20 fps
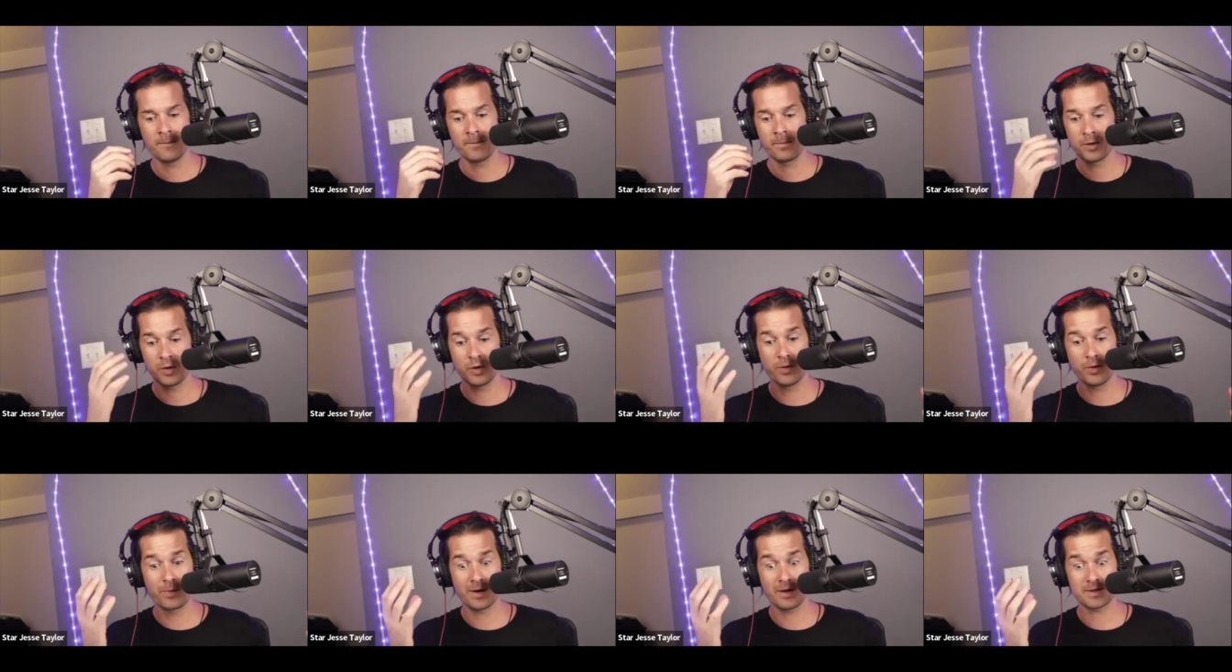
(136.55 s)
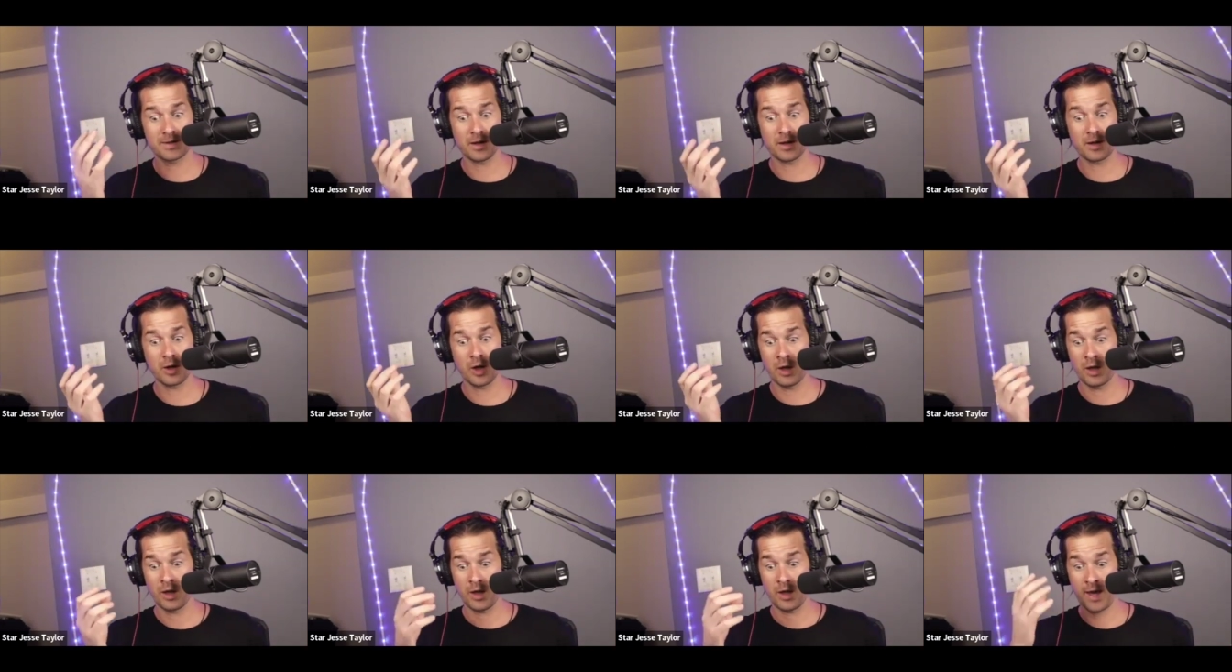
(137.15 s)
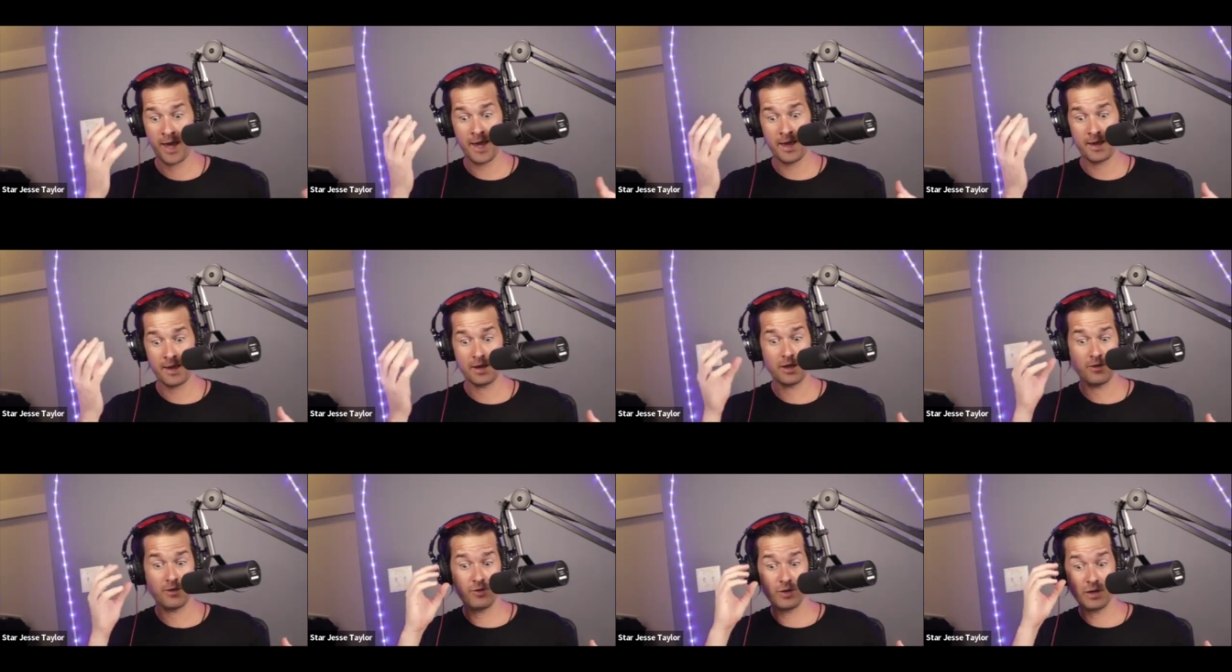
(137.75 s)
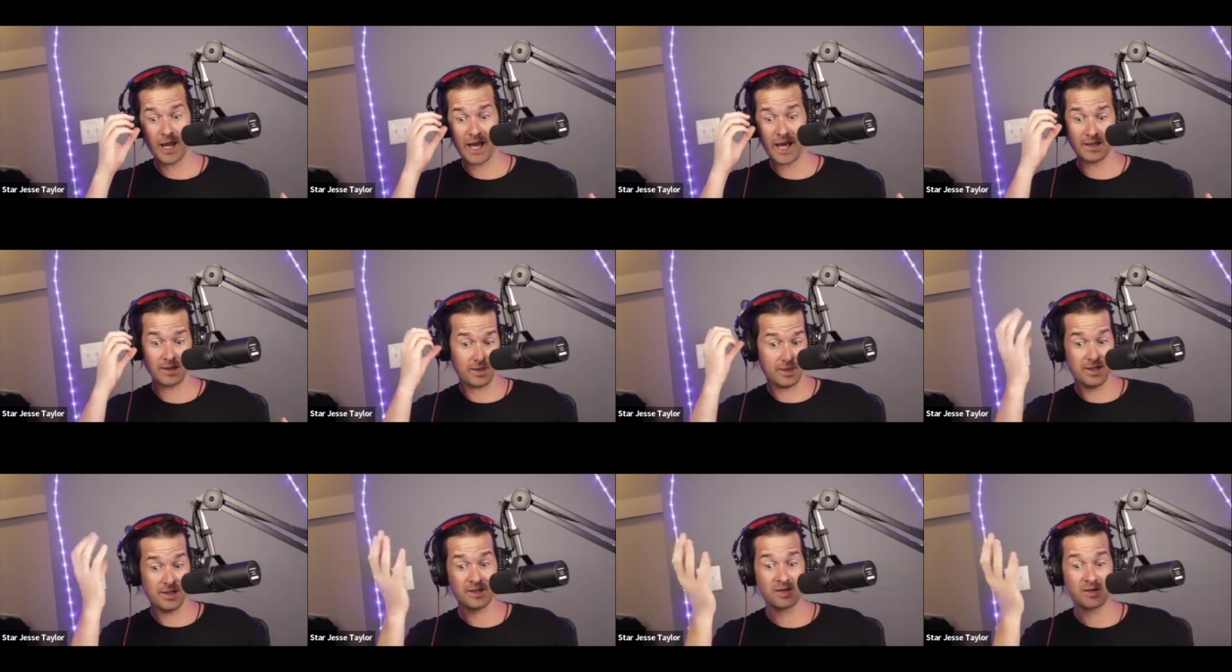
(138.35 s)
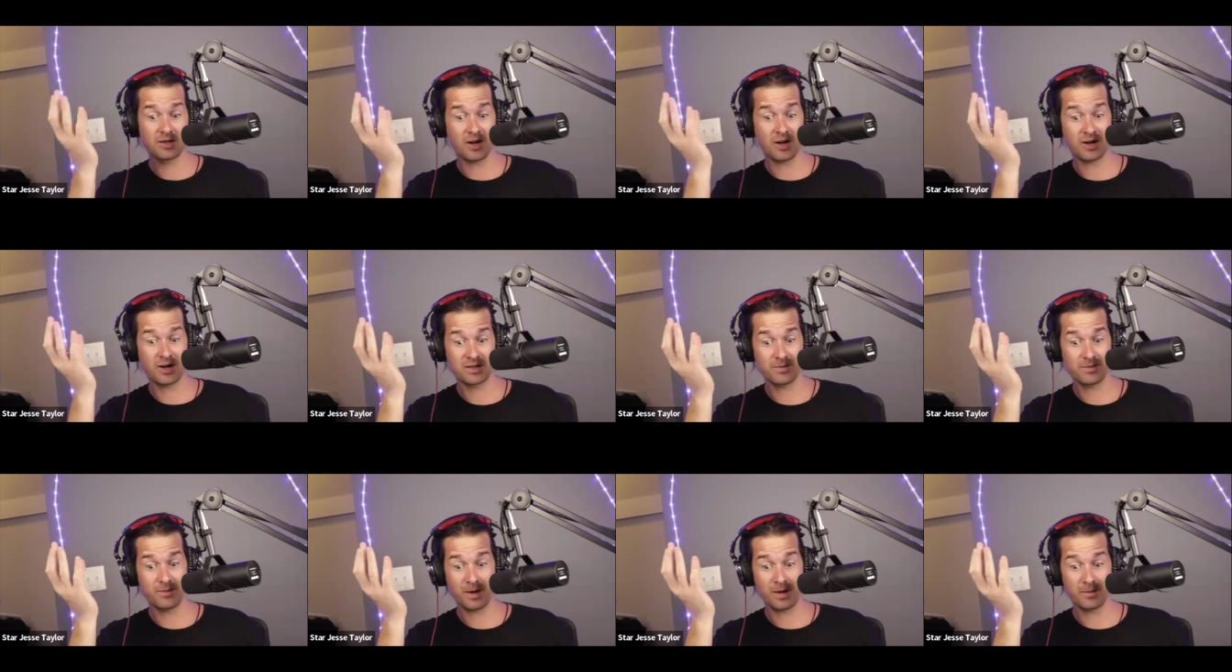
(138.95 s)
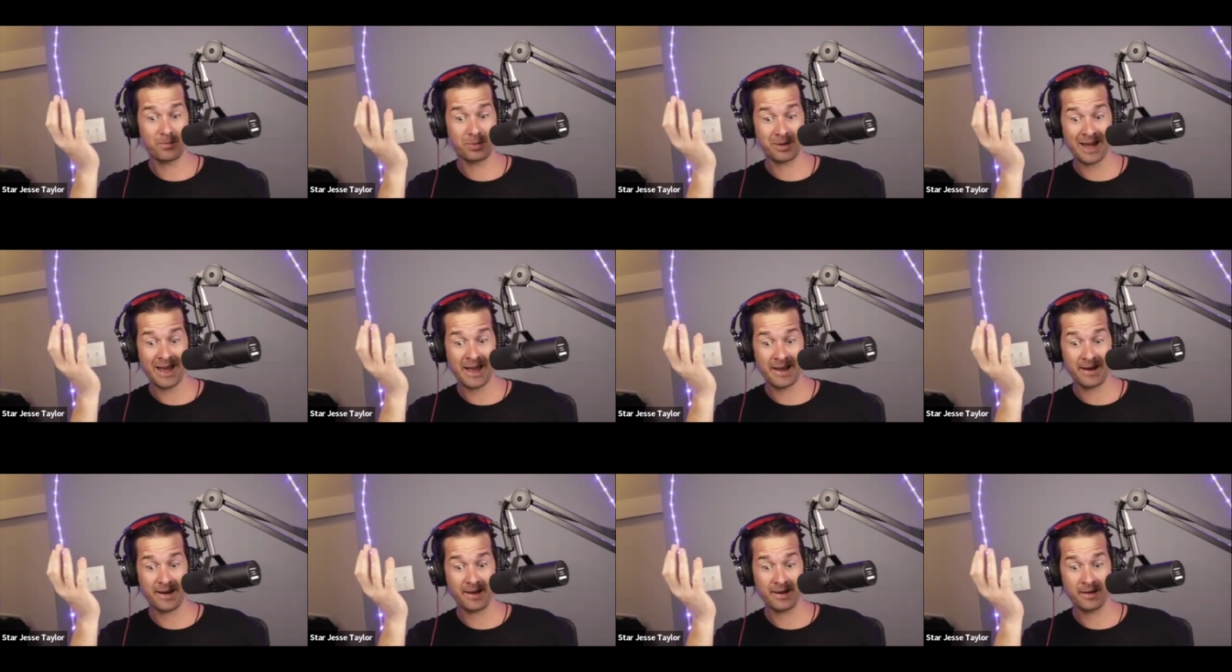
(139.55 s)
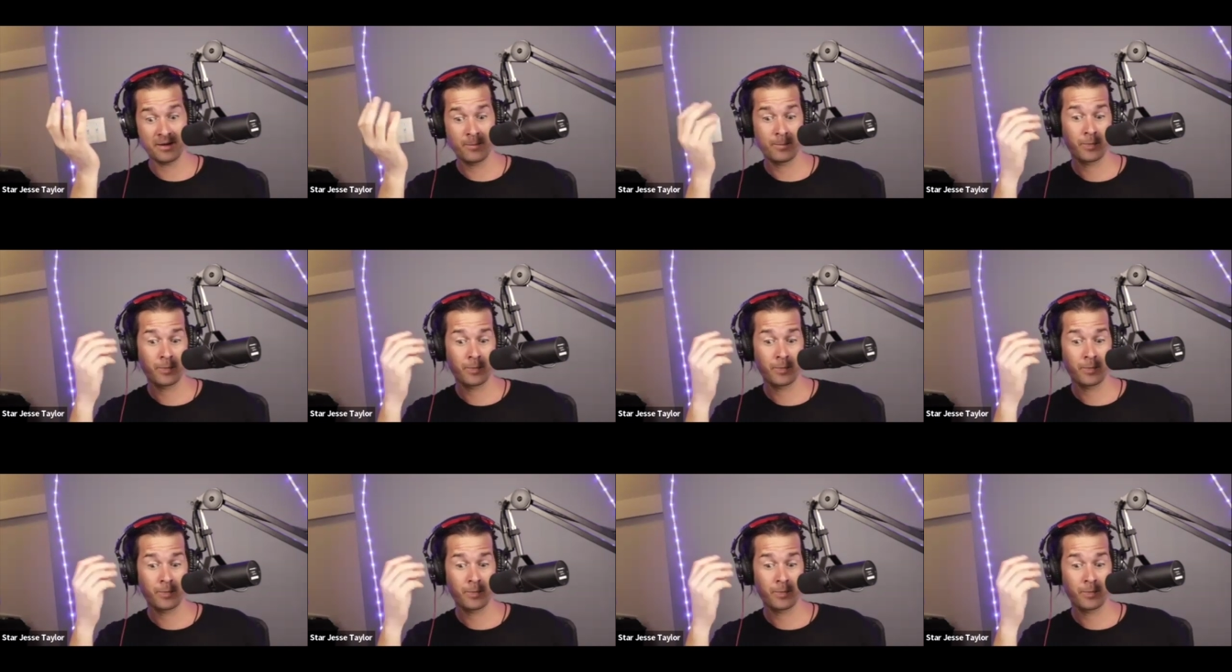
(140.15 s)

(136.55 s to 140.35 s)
Your brain's like, hey, if you like these thoughts about planning,